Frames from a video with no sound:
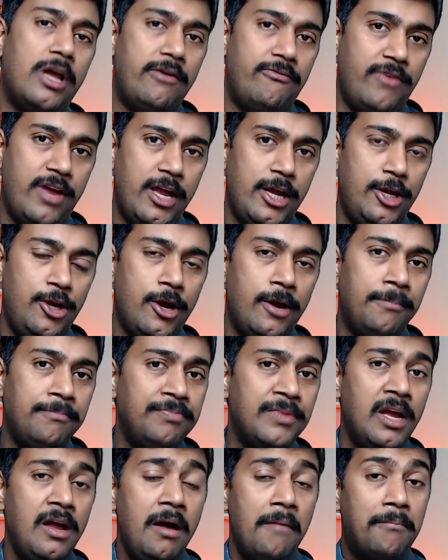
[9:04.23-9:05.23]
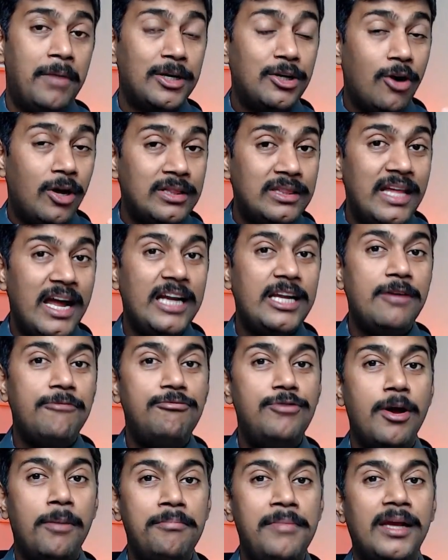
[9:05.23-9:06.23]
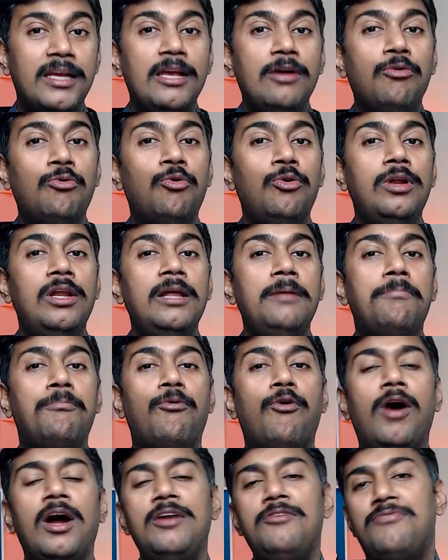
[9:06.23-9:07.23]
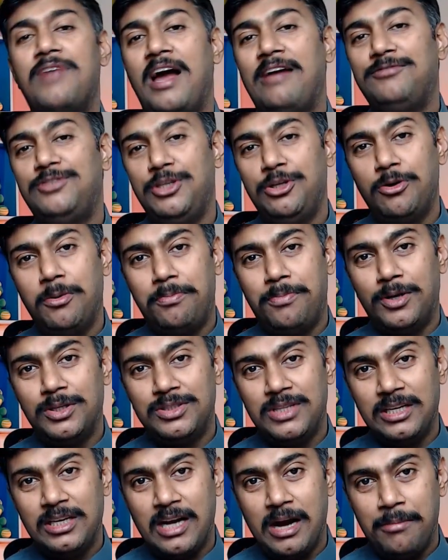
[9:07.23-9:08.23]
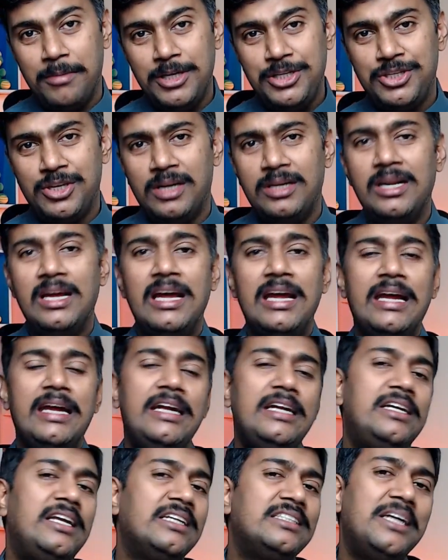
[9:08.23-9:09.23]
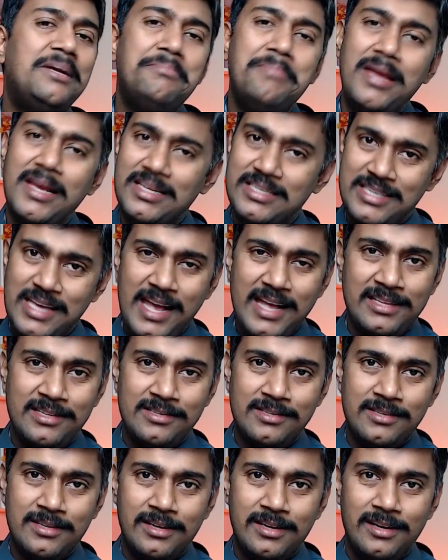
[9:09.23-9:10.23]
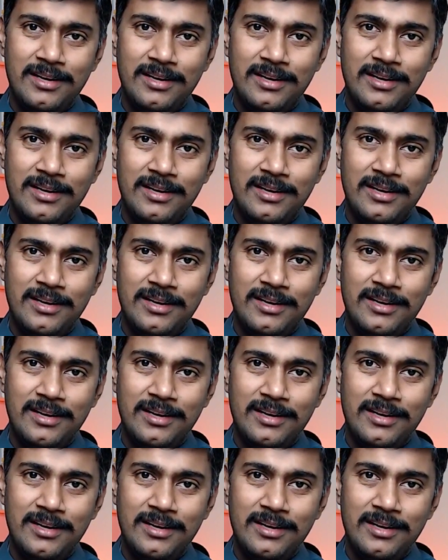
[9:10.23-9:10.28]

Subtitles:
AUM, but on that if you are making only 0.50% commission, it doesn't make sense.